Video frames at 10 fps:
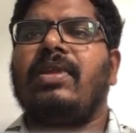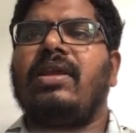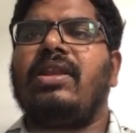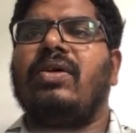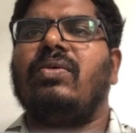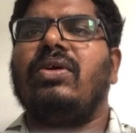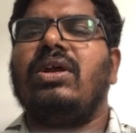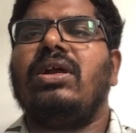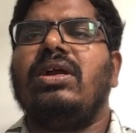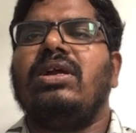Now,
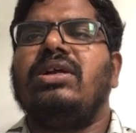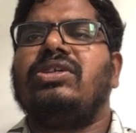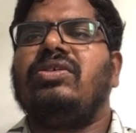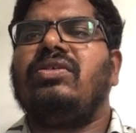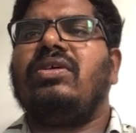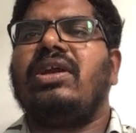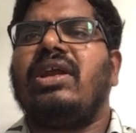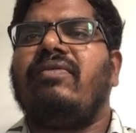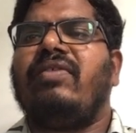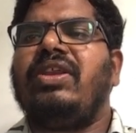so
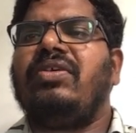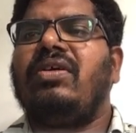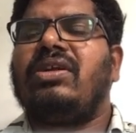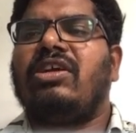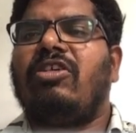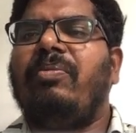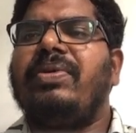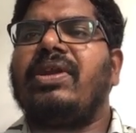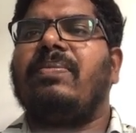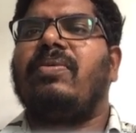when you are
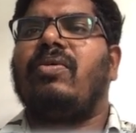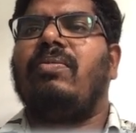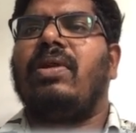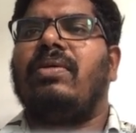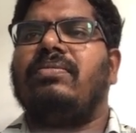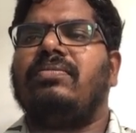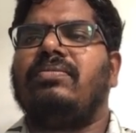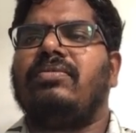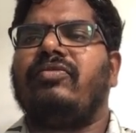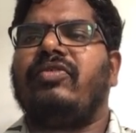developing a program,
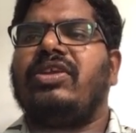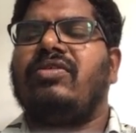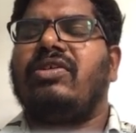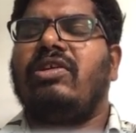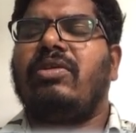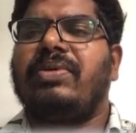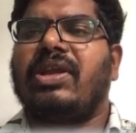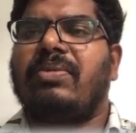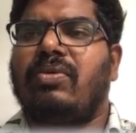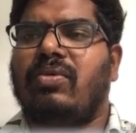
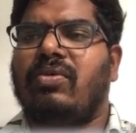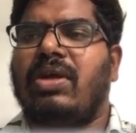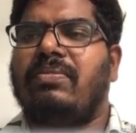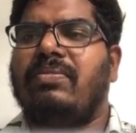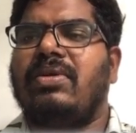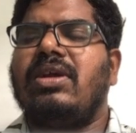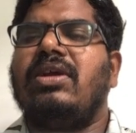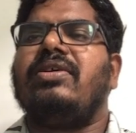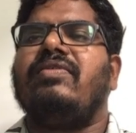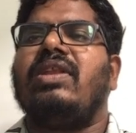
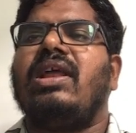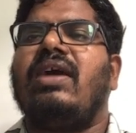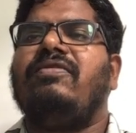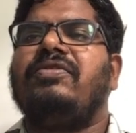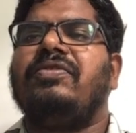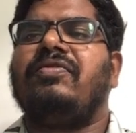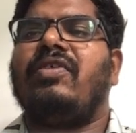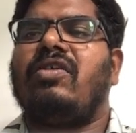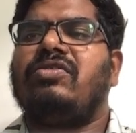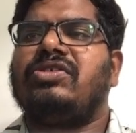you will have to
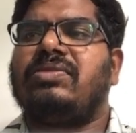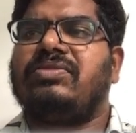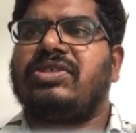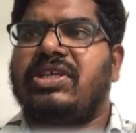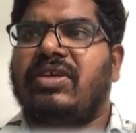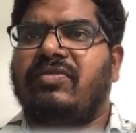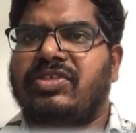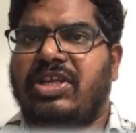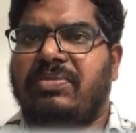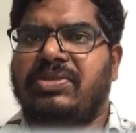follow some set of
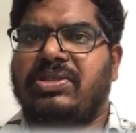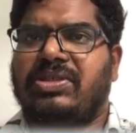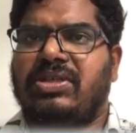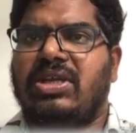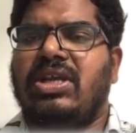steps.